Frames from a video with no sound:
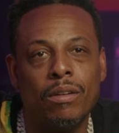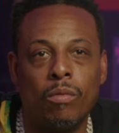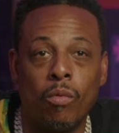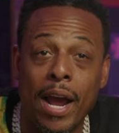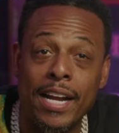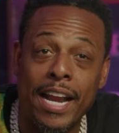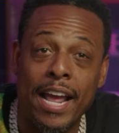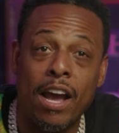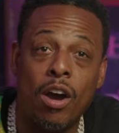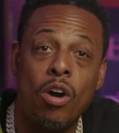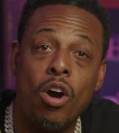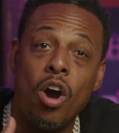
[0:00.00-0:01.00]
Right
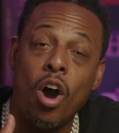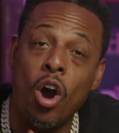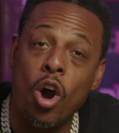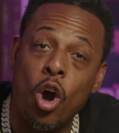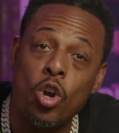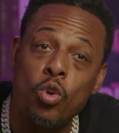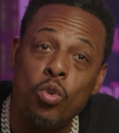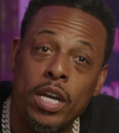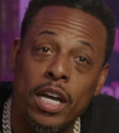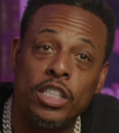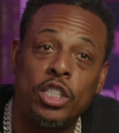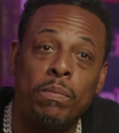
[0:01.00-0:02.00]
now, all new
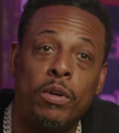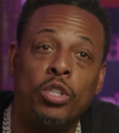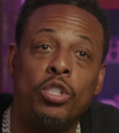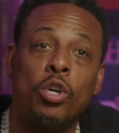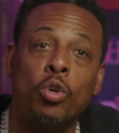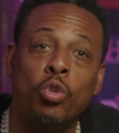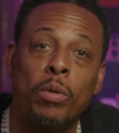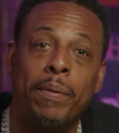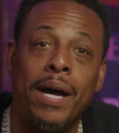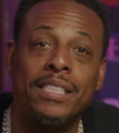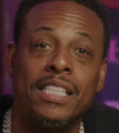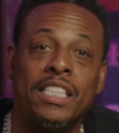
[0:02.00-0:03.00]
customers who
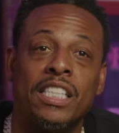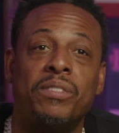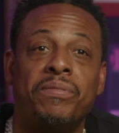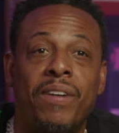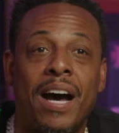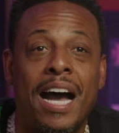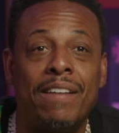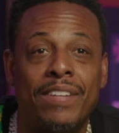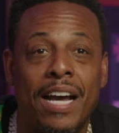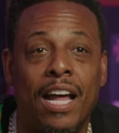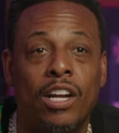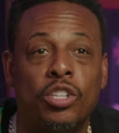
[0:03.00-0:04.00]
deposit just
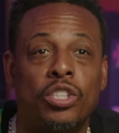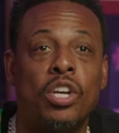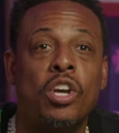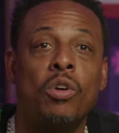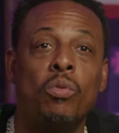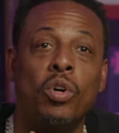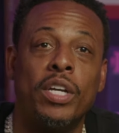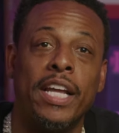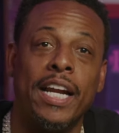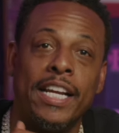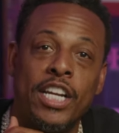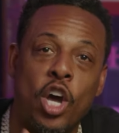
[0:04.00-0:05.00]
$5 will
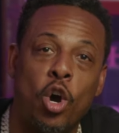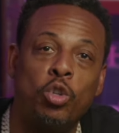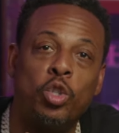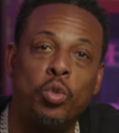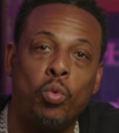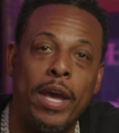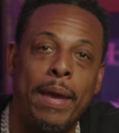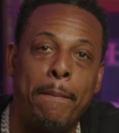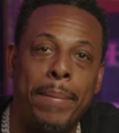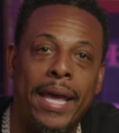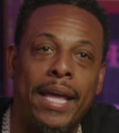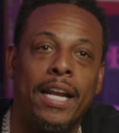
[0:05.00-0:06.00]
get a
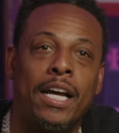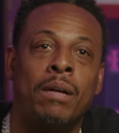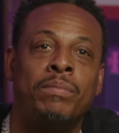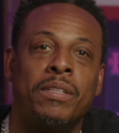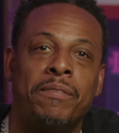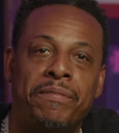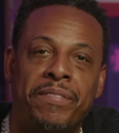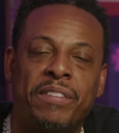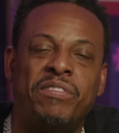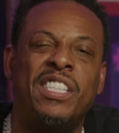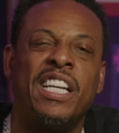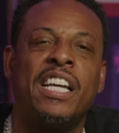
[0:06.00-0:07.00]
no-sweat bet up to
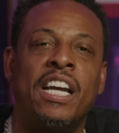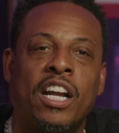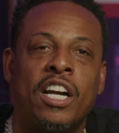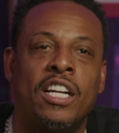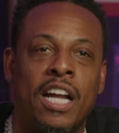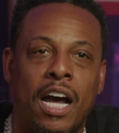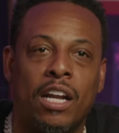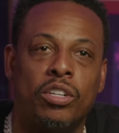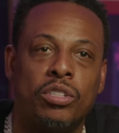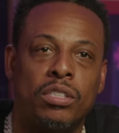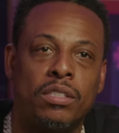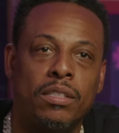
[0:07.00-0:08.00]
$1,500.